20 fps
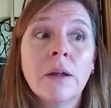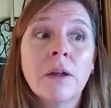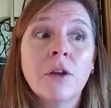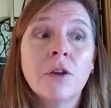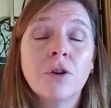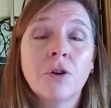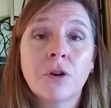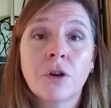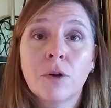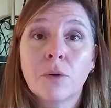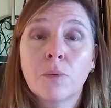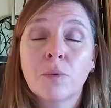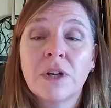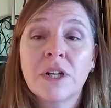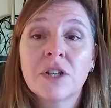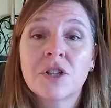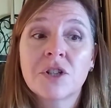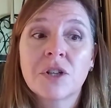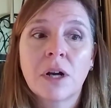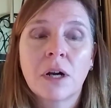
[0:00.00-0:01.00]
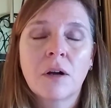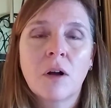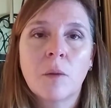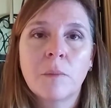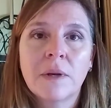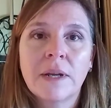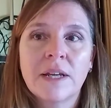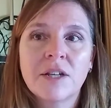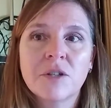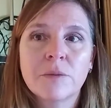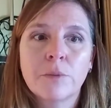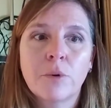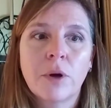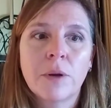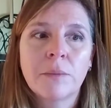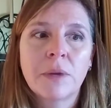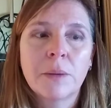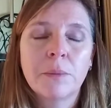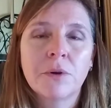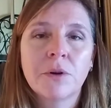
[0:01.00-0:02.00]
you're going to reach a culmination
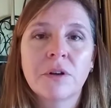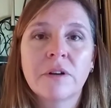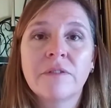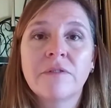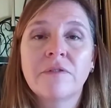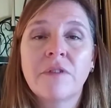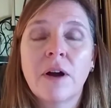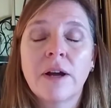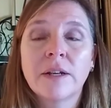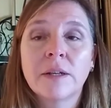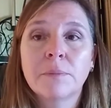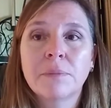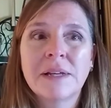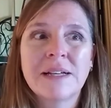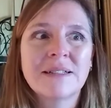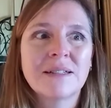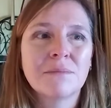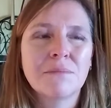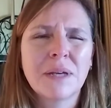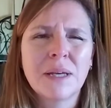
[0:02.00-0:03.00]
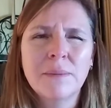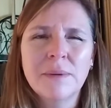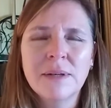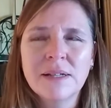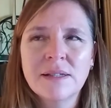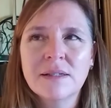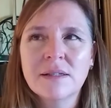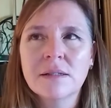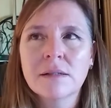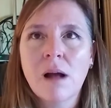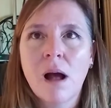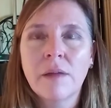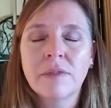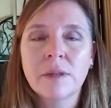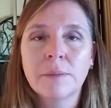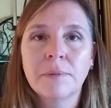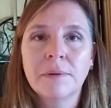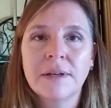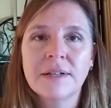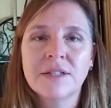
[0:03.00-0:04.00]
point. Maybe you're going to find a place, and maybe it's not
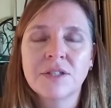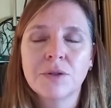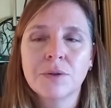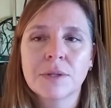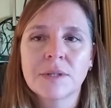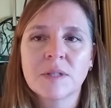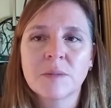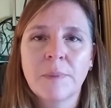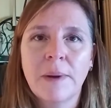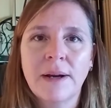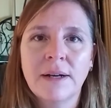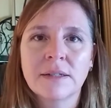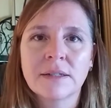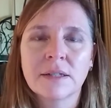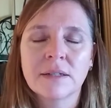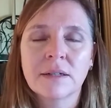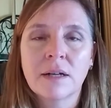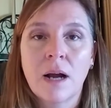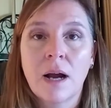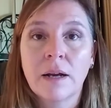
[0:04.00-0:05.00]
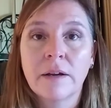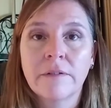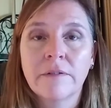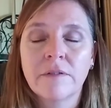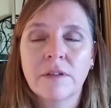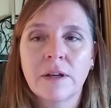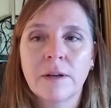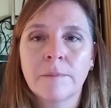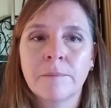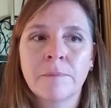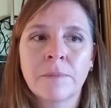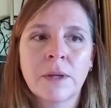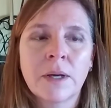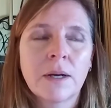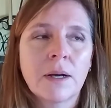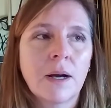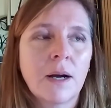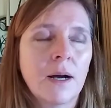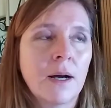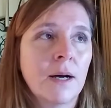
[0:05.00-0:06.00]
the place you expected, kind of thing.
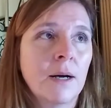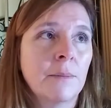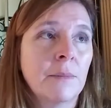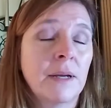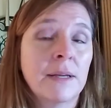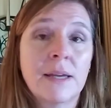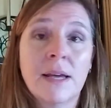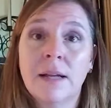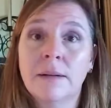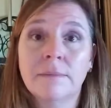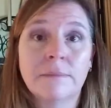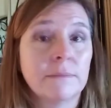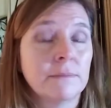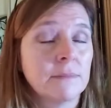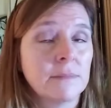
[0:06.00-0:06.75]
Um, again,